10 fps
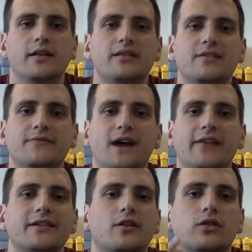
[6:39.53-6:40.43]
Then
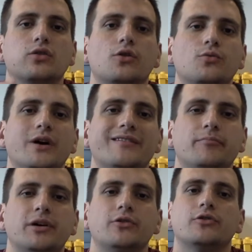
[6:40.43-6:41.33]
finally, the third way to
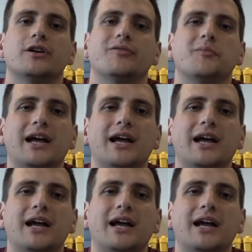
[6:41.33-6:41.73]
build grit from